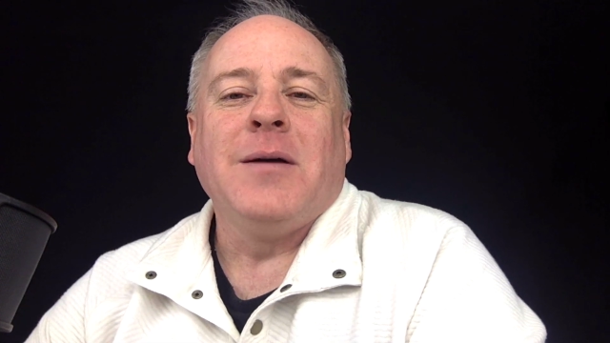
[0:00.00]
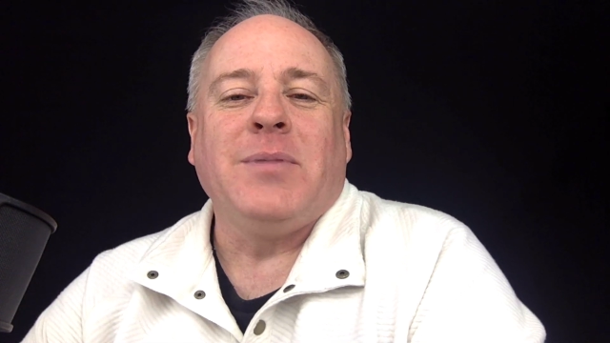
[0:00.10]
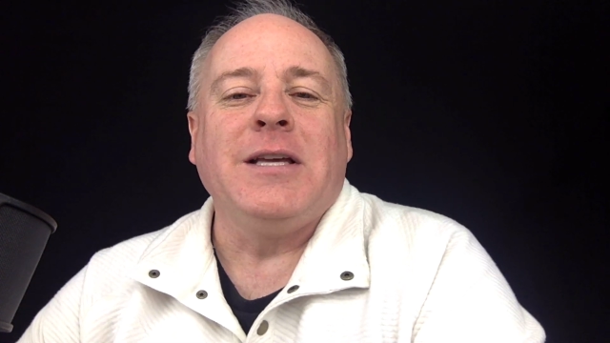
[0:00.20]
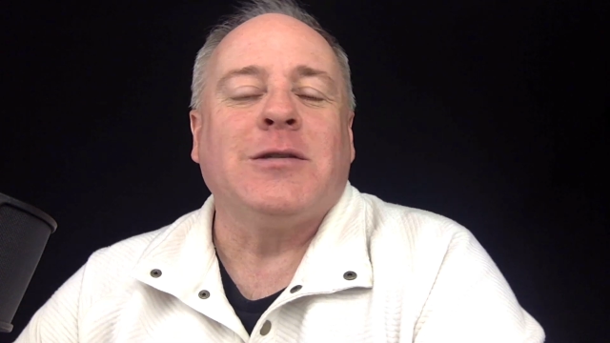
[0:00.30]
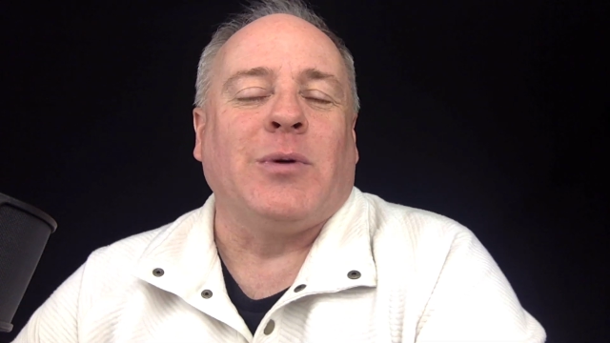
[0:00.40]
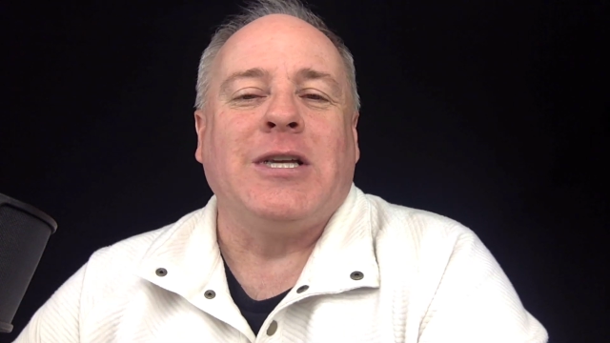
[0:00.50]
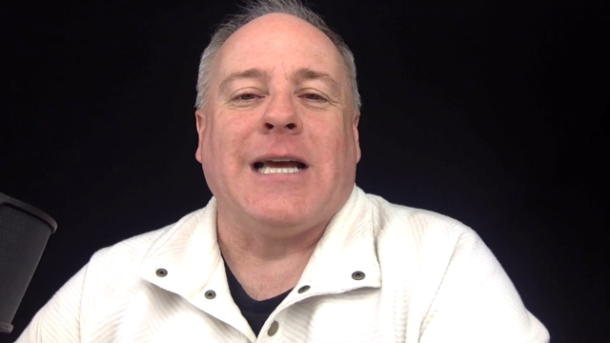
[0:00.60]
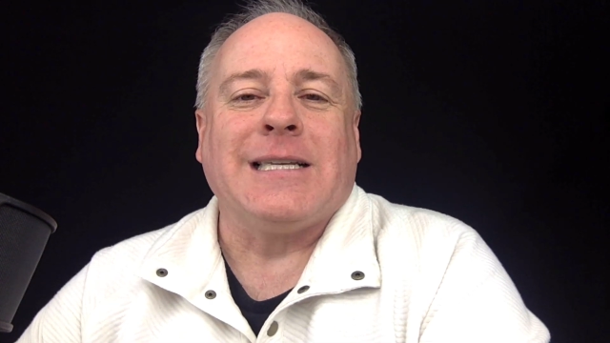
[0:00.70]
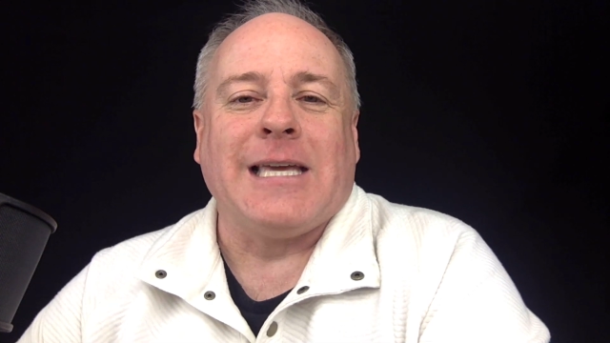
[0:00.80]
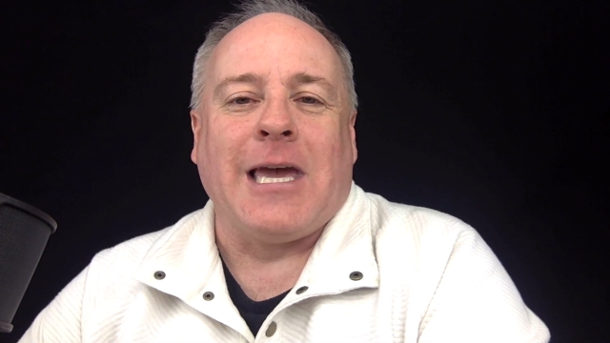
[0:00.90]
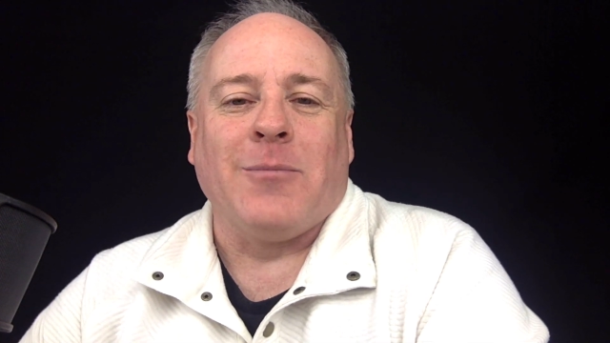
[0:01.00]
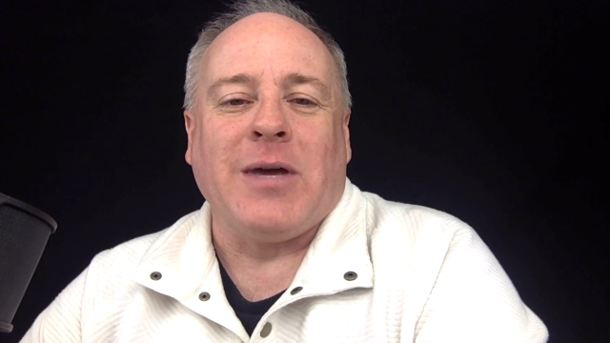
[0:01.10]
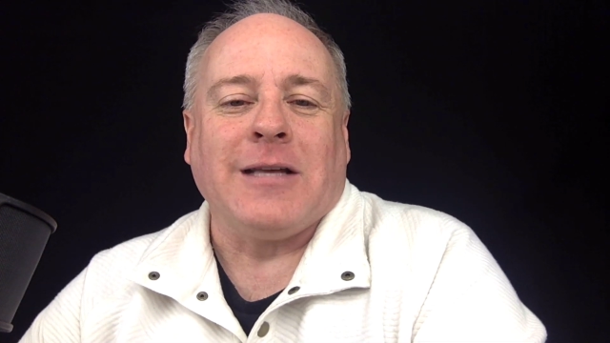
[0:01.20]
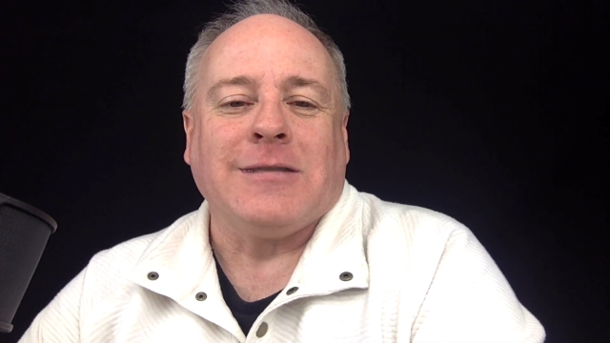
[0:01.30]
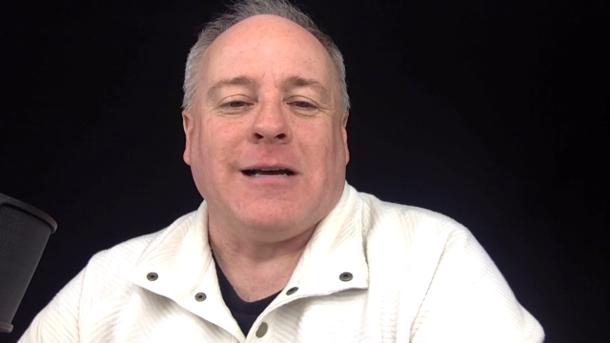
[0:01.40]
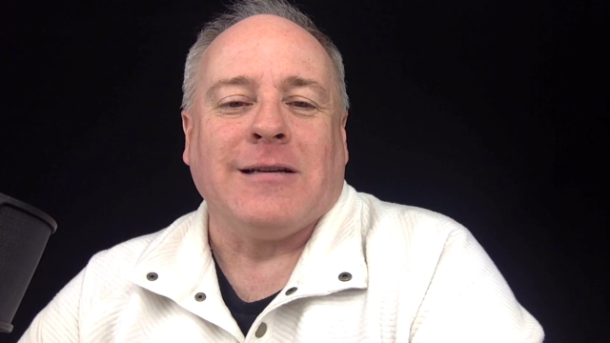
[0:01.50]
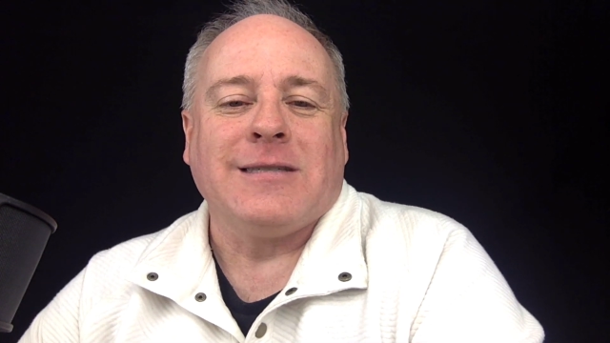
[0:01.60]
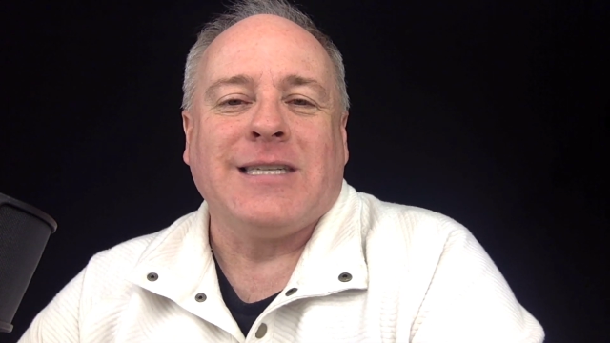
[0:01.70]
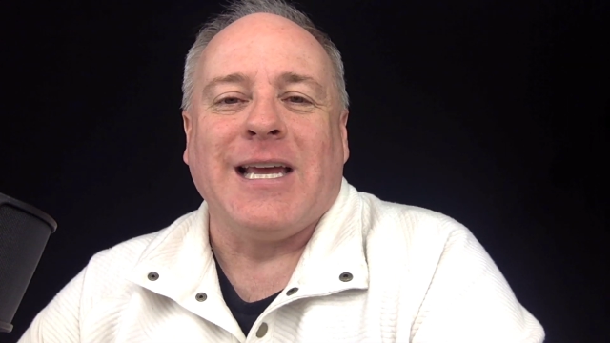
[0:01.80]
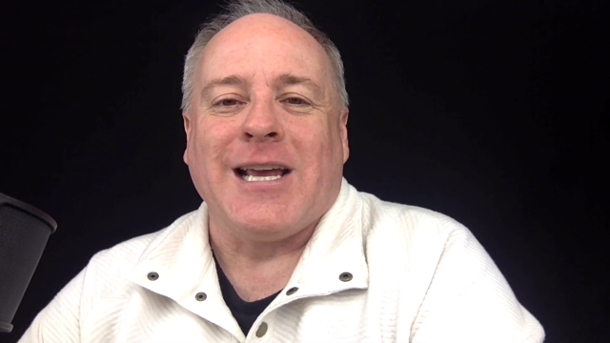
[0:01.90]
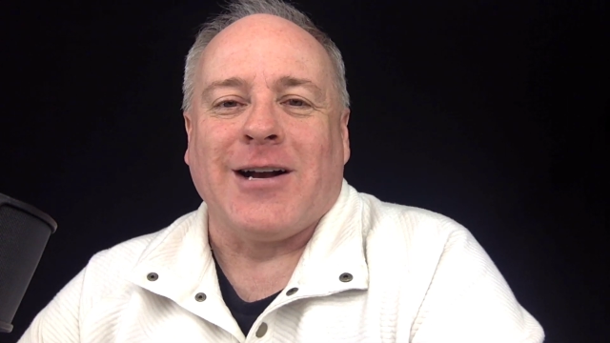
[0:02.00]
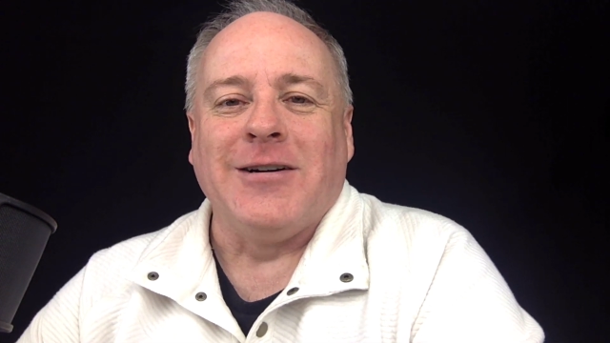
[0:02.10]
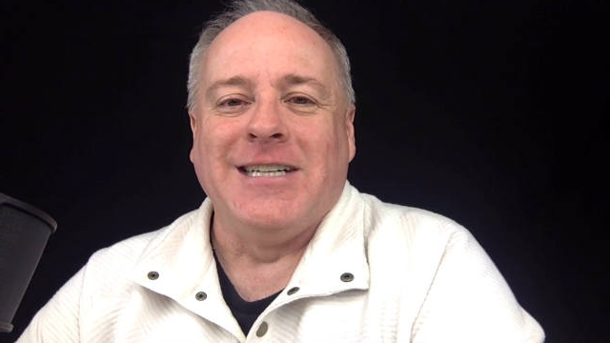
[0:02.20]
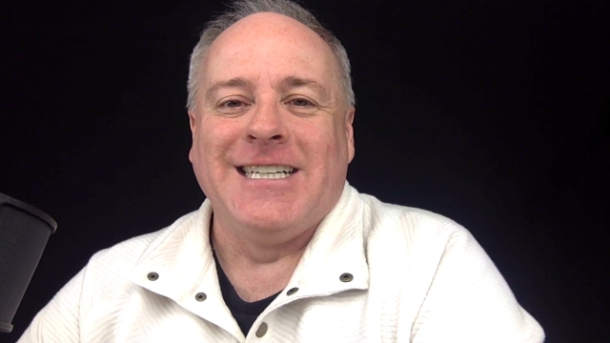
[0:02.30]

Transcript: please reach out to Campaign Sauce. Take care.